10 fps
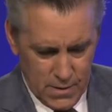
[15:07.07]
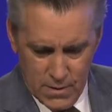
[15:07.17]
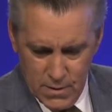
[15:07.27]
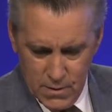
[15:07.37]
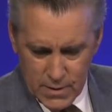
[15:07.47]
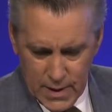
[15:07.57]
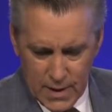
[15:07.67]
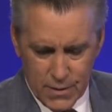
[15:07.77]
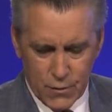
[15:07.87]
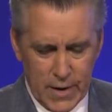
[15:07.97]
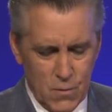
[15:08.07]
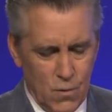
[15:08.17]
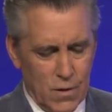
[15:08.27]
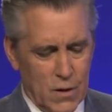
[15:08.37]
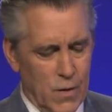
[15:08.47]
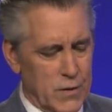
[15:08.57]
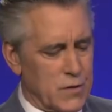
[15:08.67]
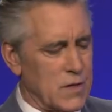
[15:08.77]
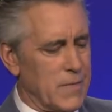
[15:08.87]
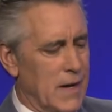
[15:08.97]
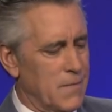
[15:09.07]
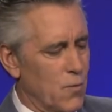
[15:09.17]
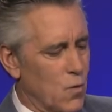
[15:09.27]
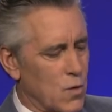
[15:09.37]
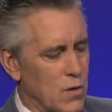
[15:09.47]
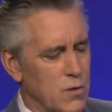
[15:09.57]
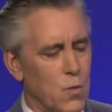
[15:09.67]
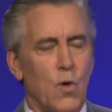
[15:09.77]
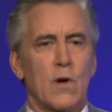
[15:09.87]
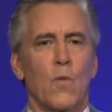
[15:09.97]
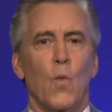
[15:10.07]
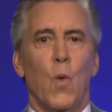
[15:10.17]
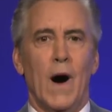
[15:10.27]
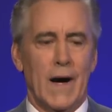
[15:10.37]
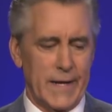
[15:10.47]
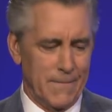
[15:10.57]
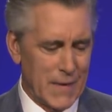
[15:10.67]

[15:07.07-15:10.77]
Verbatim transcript: Okay, the Great War. Questions about World War I.